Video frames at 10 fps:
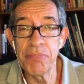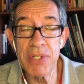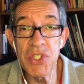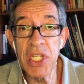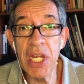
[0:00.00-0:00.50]

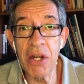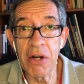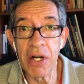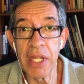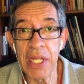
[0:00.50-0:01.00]

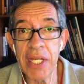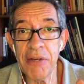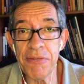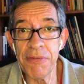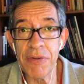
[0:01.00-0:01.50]
particularly
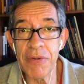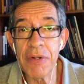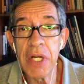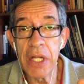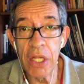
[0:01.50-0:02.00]
if the
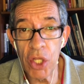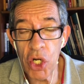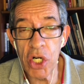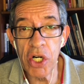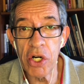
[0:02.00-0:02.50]

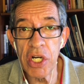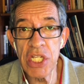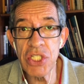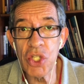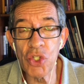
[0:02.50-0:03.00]
learner
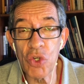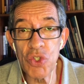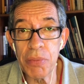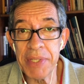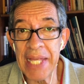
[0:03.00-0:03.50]
is not going to
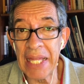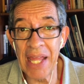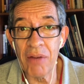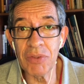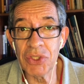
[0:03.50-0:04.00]
be a
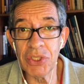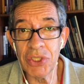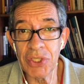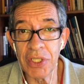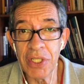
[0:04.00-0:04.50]
language
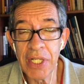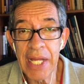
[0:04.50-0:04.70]
teacher.